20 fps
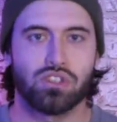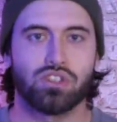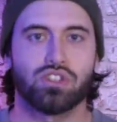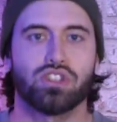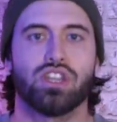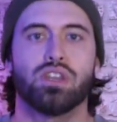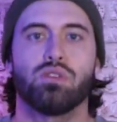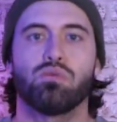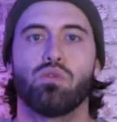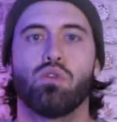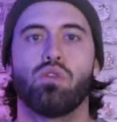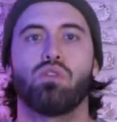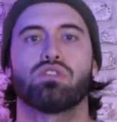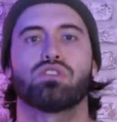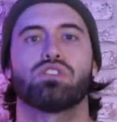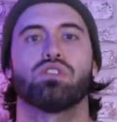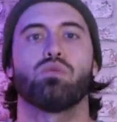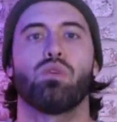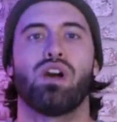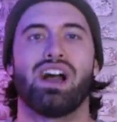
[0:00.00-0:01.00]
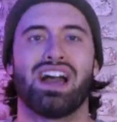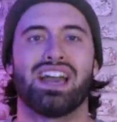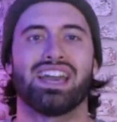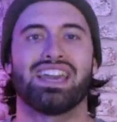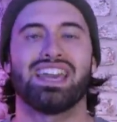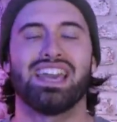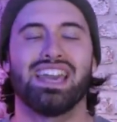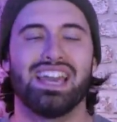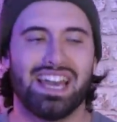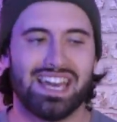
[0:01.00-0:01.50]
So she walked
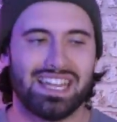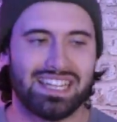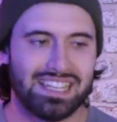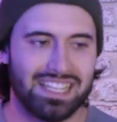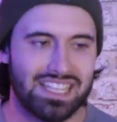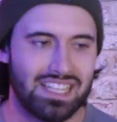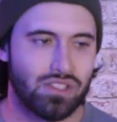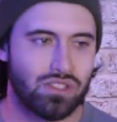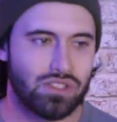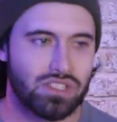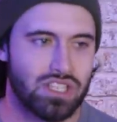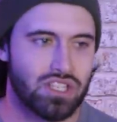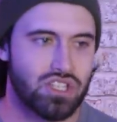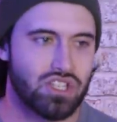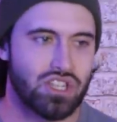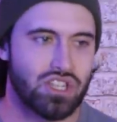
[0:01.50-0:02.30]
away, and little did